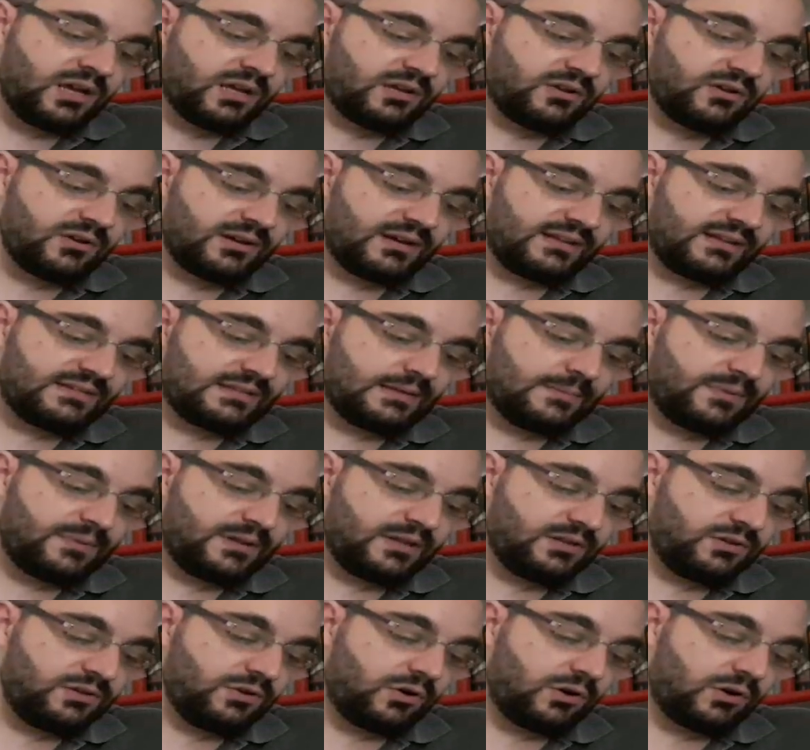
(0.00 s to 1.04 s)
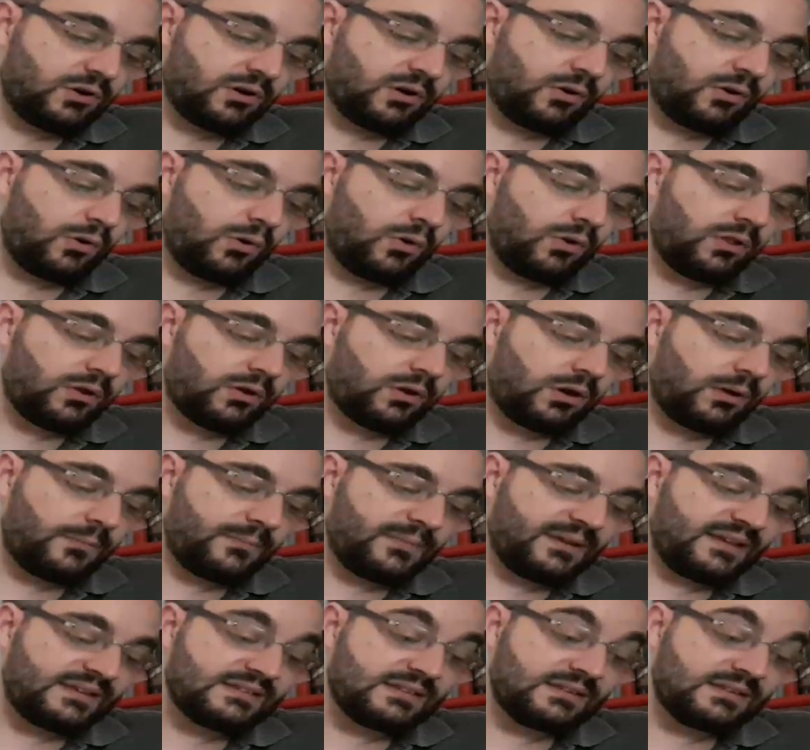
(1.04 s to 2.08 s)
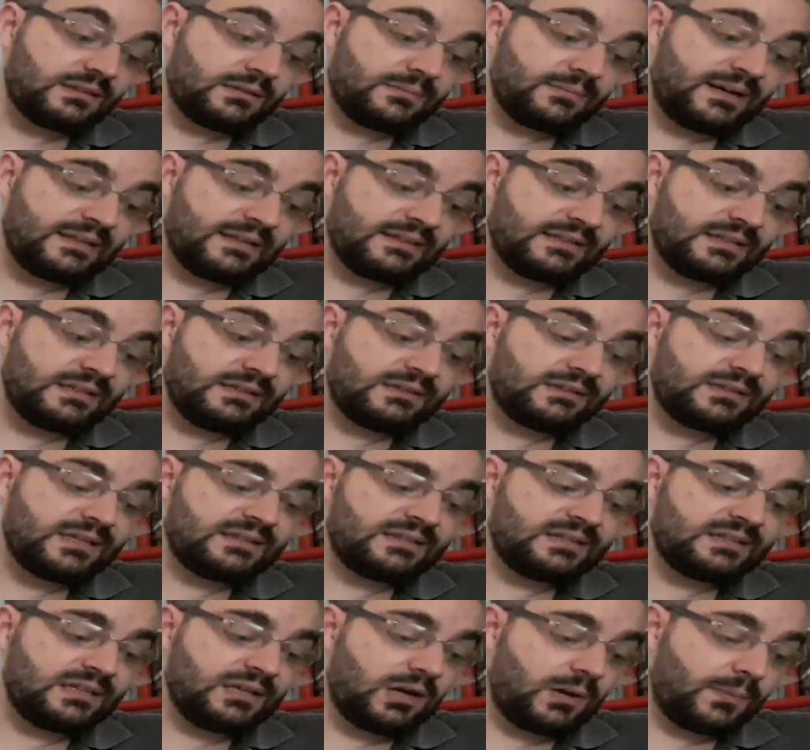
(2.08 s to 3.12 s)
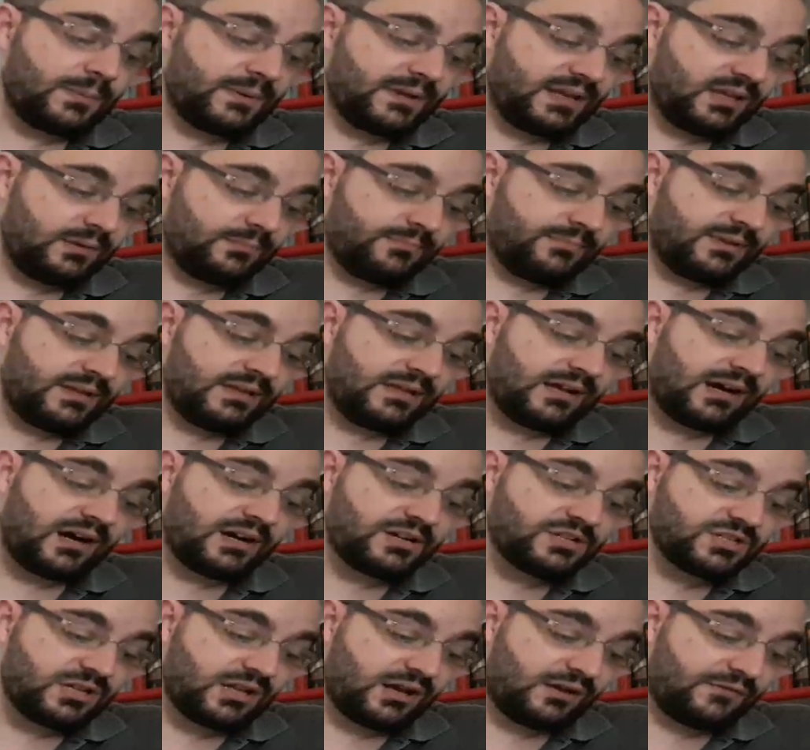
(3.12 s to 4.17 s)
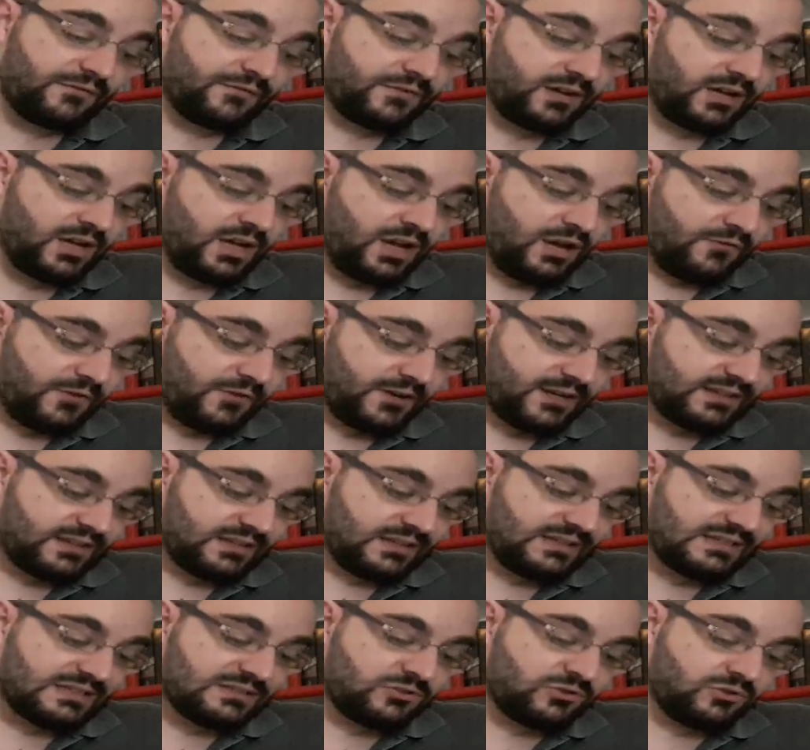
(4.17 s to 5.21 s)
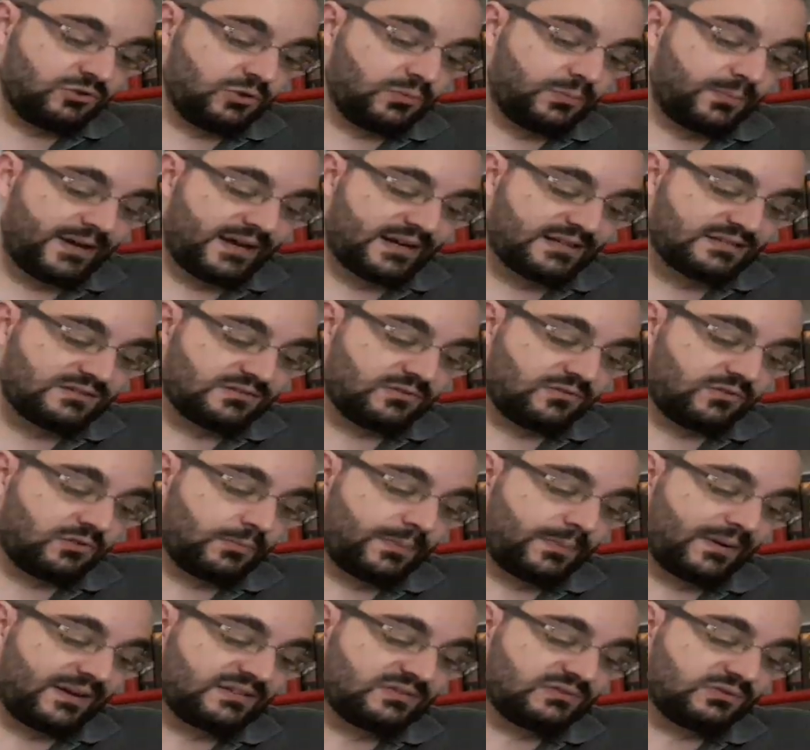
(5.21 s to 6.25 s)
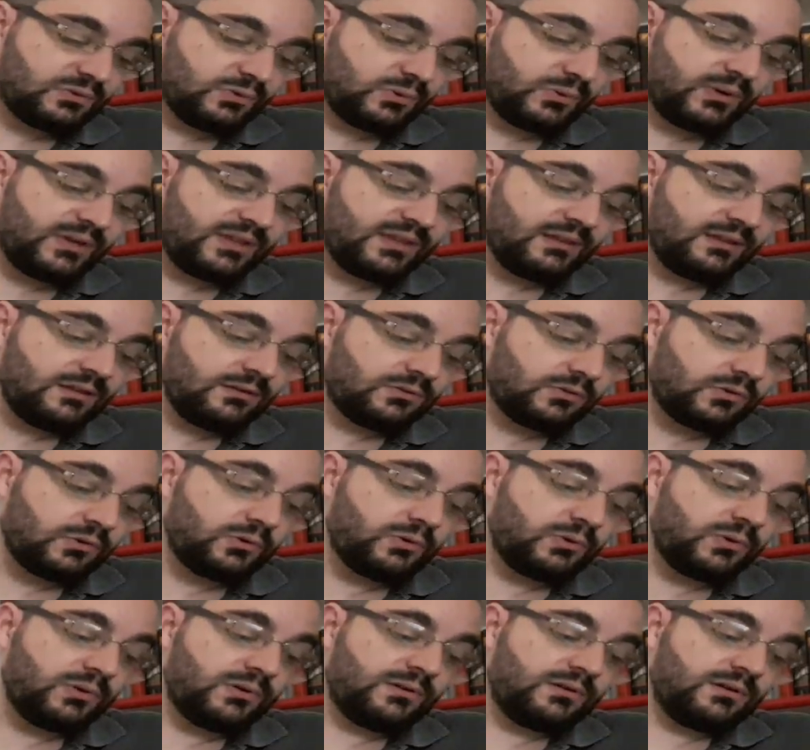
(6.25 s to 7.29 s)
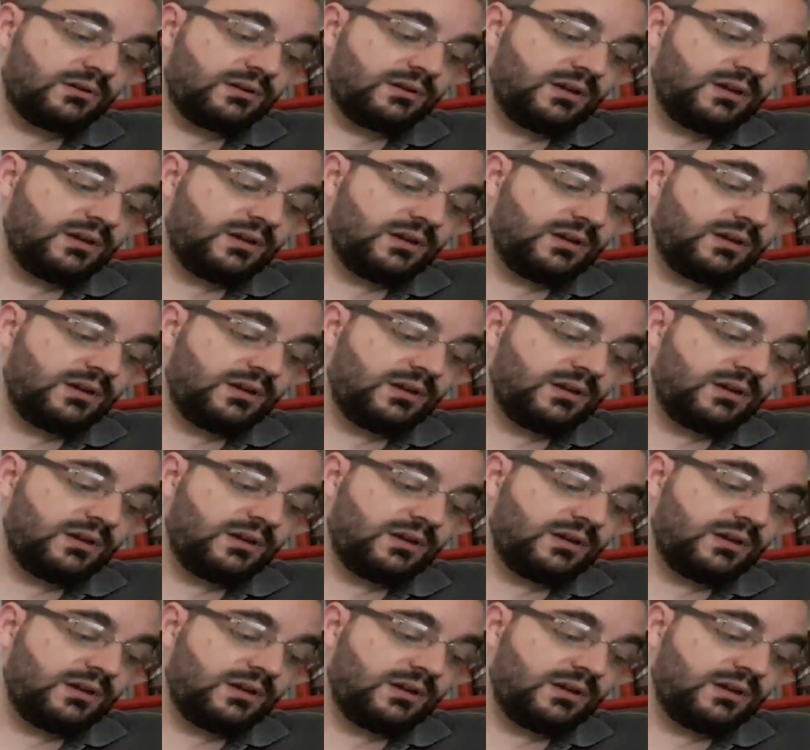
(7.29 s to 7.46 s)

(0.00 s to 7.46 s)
Curly simply ignored all comments and demanded that the opening be large enough for at least 2 persons to pass through